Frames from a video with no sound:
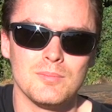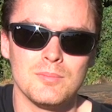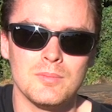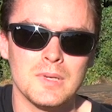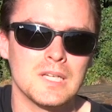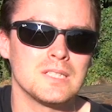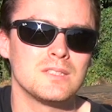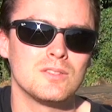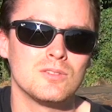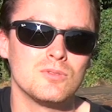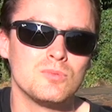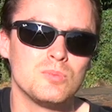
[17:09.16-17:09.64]

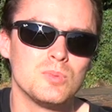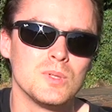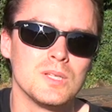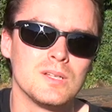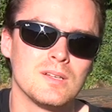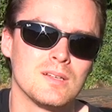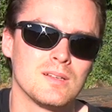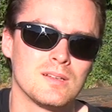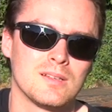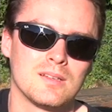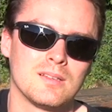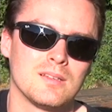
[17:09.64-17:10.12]
Must have
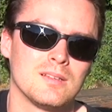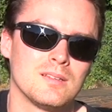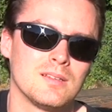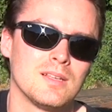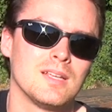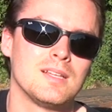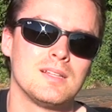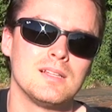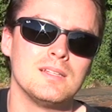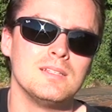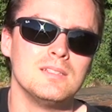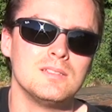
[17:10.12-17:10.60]
been
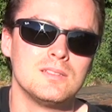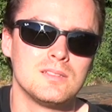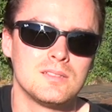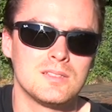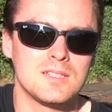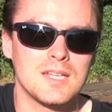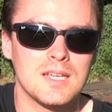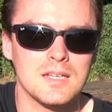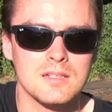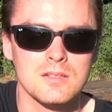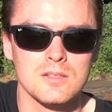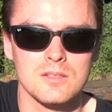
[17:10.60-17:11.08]
at
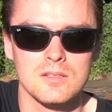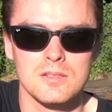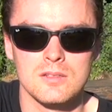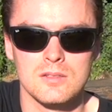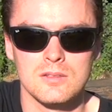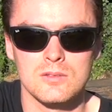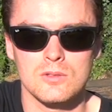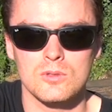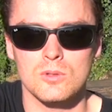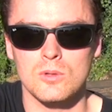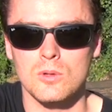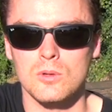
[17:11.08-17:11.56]
least 10
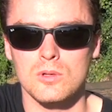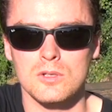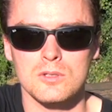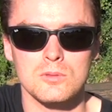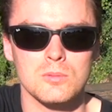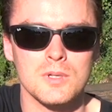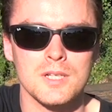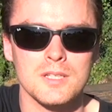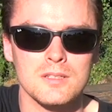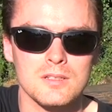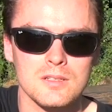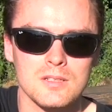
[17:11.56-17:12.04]
or
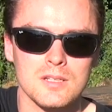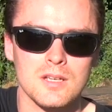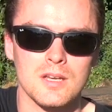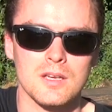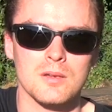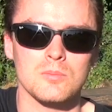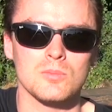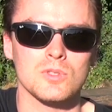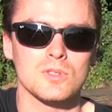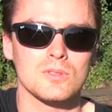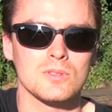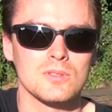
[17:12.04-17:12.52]
20
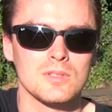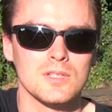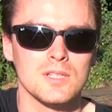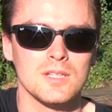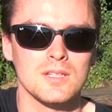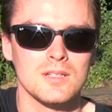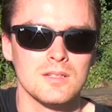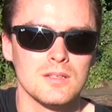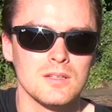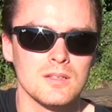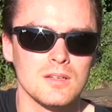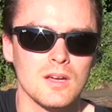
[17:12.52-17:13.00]
times
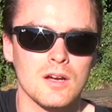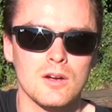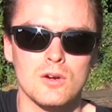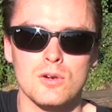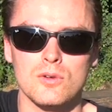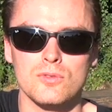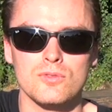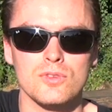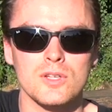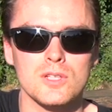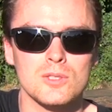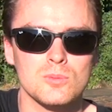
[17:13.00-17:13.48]
in
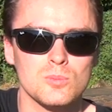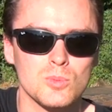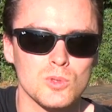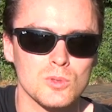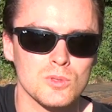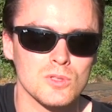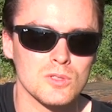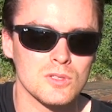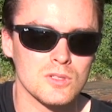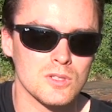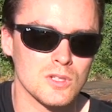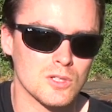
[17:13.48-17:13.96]
our
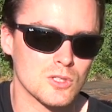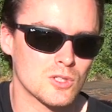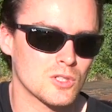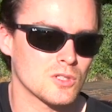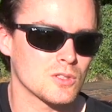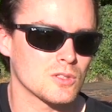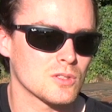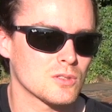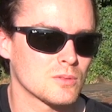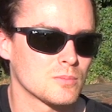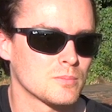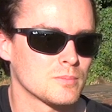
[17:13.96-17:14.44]
Facebook
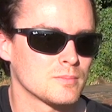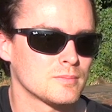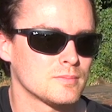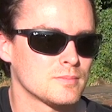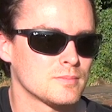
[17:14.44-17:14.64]
discussions.